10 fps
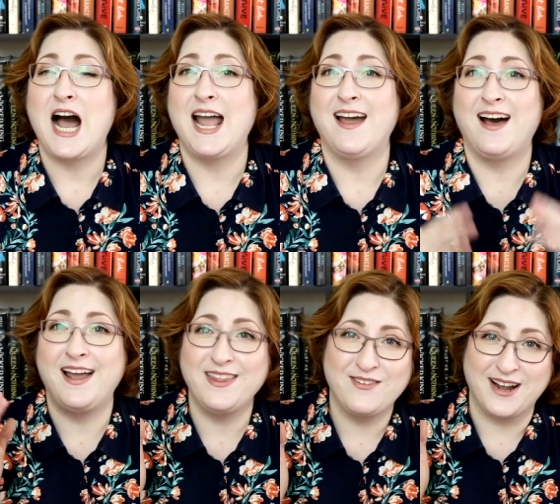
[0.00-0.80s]
I
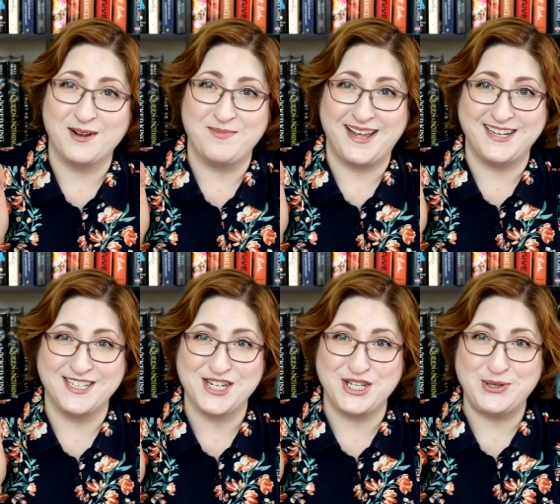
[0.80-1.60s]
highly
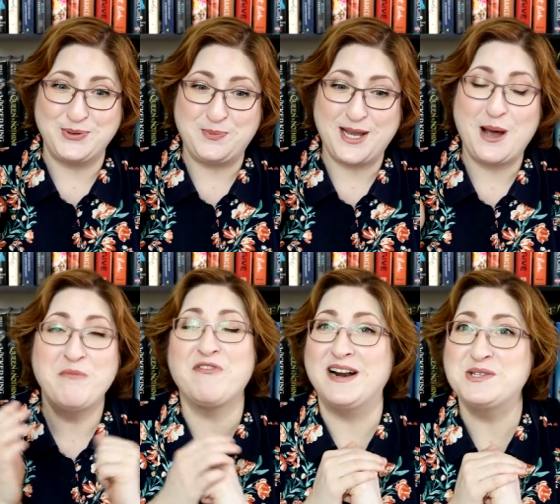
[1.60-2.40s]
recommend you become
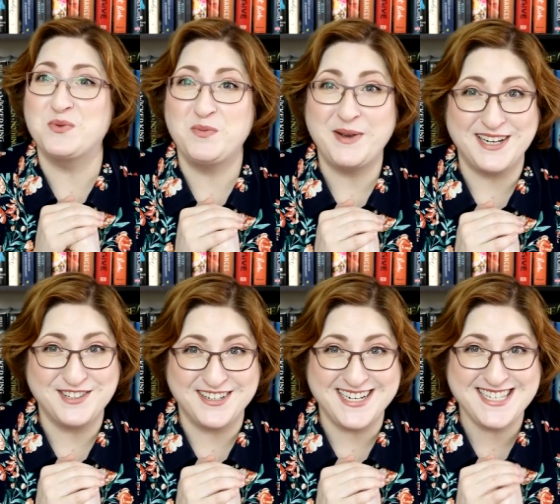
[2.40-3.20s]
friends with
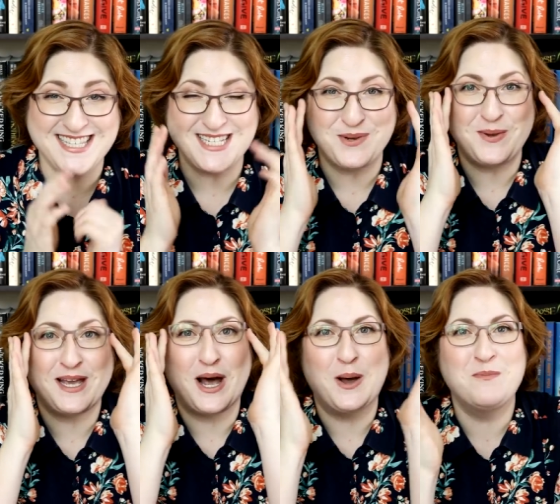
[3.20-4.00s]
Pinterest, you
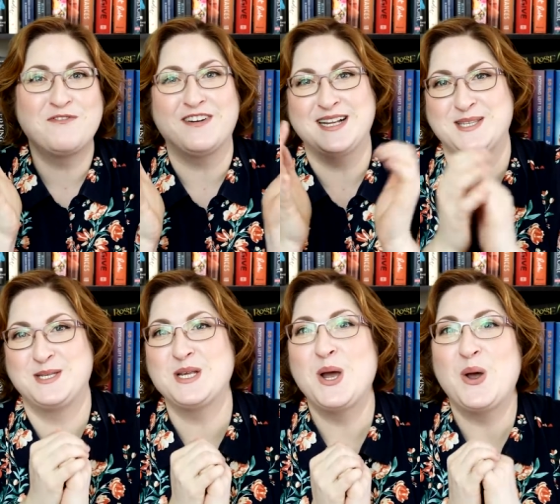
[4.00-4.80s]
become friends